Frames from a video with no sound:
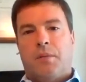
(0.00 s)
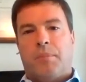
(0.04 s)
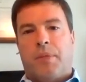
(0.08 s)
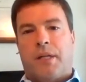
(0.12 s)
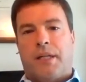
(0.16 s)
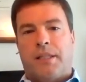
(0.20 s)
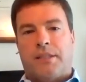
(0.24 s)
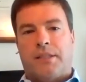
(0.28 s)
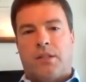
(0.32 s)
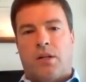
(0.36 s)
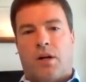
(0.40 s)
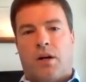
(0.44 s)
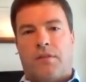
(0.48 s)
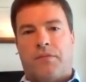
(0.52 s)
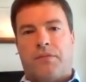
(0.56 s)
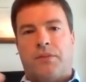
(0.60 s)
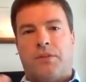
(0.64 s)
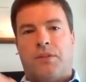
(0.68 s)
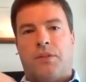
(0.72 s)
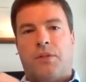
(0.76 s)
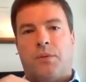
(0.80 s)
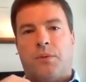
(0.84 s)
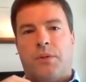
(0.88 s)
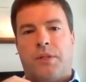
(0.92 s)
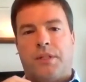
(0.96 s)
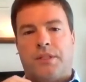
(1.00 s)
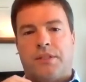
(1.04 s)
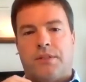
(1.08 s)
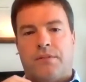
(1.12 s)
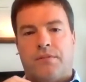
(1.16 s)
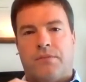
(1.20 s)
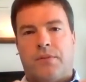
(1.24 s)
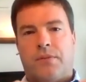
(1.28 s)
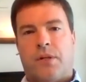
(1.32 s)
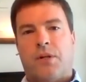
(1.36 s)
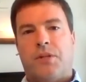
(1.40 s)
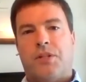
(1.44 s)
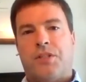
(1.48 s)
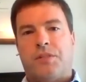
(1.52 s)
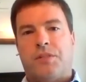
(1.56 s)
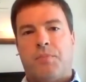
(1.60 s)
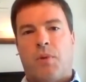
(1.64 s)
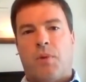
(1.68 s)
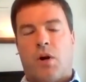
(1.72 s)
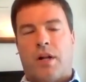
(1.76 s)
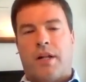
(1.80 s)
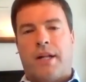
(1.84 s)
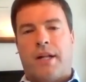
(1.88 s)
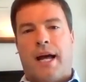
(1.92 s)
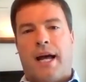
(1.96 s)
based off of doing some very
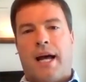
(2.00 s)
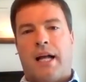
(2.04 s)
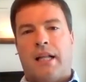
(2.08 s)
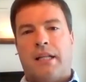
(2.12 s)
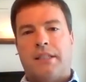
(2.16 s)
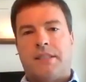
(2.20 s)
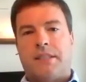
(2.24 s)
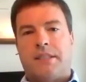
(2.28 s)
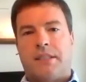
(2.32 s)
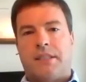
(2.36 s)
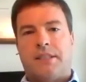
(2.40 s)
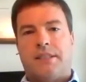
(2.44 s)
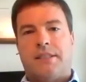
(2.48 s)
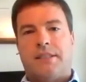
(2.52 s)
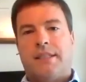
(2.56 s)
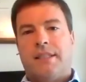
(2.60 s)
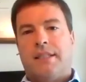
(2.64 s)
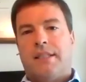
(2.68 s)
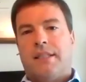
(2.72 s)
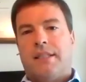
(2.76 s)
smart analysis,